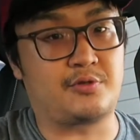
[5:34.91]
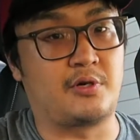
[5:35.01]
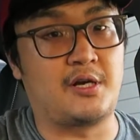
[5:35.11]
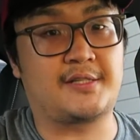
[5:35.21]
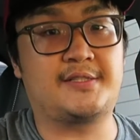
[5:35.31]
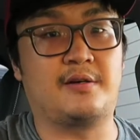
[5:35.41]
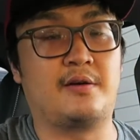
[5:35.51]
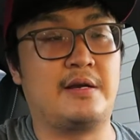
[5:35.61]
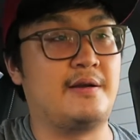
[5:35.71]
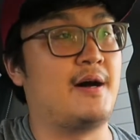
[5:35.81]
trucks
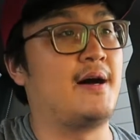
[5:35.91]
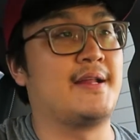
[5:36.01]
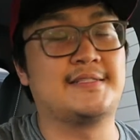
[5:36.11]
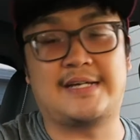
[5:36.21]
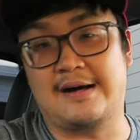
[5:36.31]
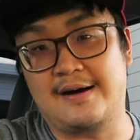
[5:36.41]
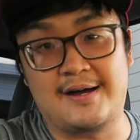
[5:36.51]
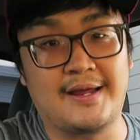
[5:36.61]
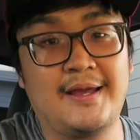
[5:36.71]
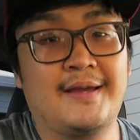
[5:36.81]
are not as
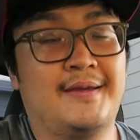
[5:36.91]
high